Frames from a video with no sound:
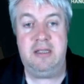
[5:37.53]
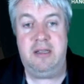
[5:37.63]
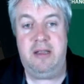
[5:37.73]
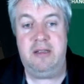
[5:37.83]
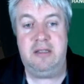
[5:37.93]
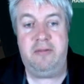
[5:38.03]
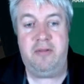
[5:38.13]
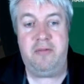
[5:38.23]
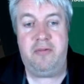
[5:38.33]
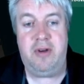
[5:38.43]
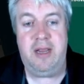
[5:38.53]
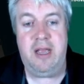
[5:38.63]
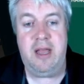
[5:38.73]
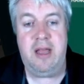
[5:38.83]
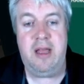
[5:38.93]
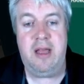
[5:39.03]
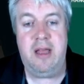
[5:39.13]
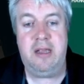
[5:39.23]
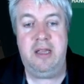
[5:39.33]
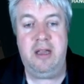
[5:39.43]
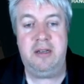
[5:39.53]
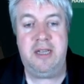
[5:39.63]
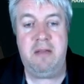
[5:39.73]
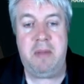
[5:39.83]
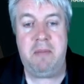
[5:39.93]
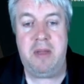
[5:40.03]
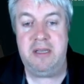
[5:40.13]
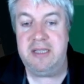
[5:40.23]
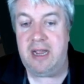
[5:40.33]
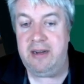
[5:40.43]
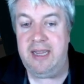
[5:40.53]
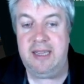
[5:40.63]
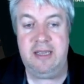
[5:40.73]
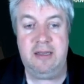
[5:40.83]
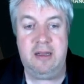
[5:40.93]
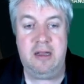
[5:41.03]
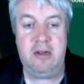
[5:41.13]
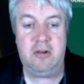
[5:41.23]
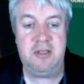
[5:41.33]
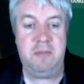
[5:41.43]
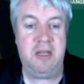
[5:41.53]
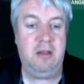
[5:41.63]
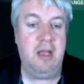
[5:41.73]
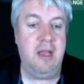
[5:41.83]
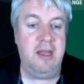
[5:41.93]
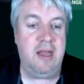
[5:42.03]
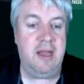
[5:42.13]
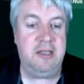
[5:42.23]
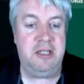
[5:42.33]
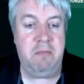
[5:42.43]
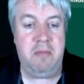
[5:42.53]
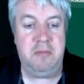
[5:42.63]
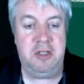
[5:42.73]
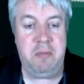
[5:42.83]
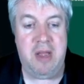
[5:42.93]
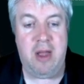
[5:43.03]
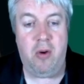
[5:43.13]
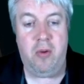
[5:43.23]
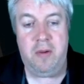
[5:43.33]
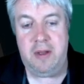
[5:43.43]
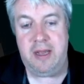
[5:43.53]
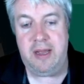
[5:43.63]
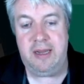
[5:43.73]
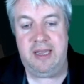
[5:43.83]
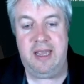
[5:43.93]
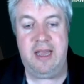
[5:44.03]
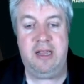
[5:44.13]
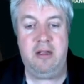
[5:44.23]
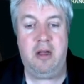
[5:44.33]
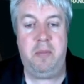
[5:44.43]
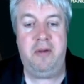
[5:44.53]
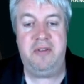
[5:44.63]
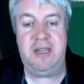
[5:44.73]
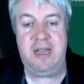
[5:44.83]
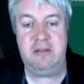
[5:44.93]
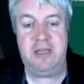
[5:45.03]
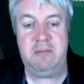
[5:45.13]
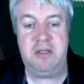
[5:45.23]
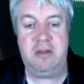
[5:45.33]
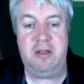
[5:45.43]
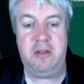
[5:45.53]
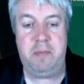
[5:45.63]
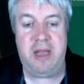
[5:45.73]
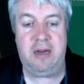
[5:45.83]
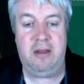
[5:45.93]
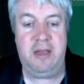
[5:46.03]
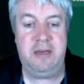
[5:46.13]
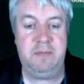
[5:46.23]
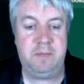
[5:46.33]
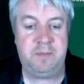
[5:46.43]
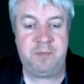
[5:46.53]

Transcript: as the front three. Chiadio, Bamba, and Tariq across the middle. Jimao, Gie, Karpov, and Yauzems at the back line,